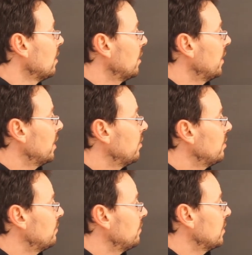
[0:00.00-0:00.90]
Now
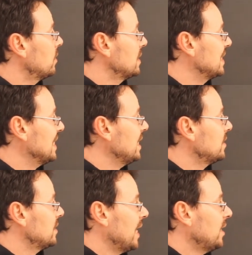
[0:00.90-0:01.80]
if z
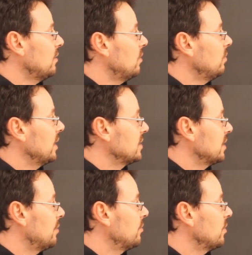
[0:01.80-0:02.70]
is any complex
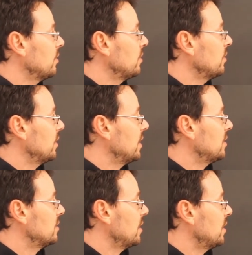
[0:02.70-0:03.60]
number that
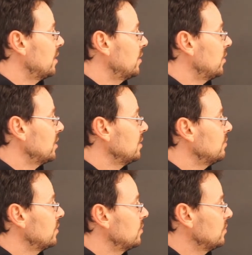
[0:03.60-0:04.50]
is not
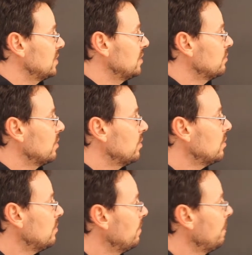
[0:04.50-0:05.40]
equal to
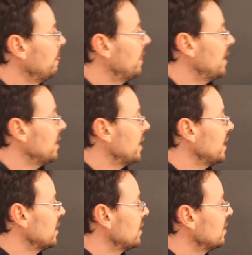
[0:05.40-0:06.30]
0, then I
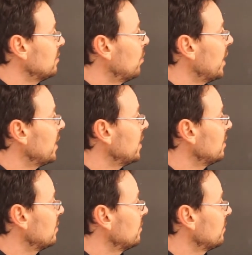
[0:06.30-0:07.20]
can
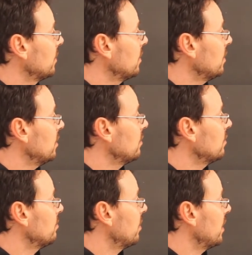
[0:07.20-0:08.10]
divide here
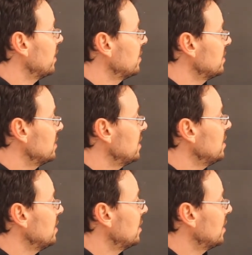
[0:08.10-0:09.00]
by
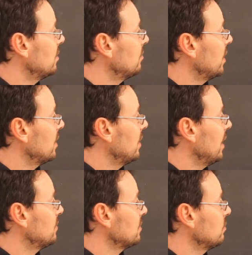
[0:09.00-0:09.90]
z and by the
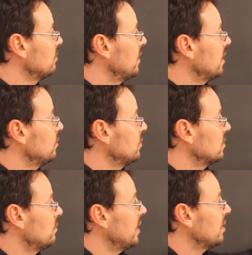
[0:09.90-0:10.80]
absolute value
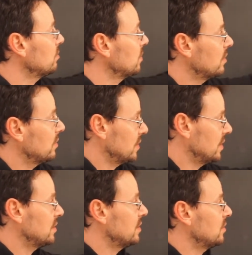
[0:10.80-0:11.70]
squared, because
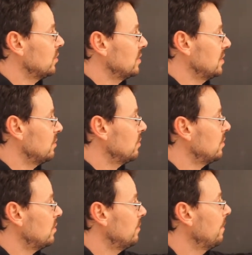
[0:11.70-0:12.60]
this is not
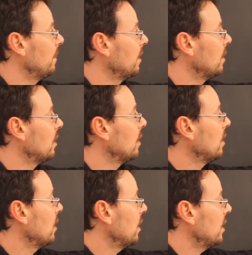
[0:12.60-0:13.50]
0.
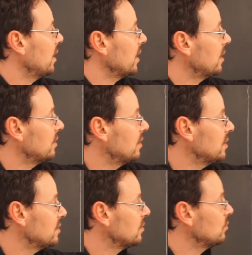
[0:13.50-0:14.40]
And I get
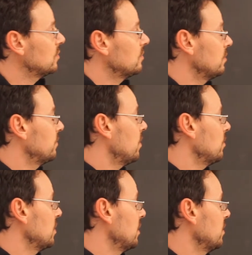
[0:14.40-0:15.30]
this useful
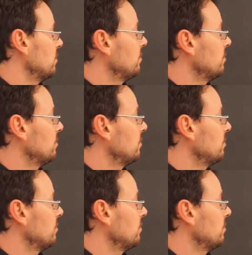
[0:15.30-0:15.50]
formula.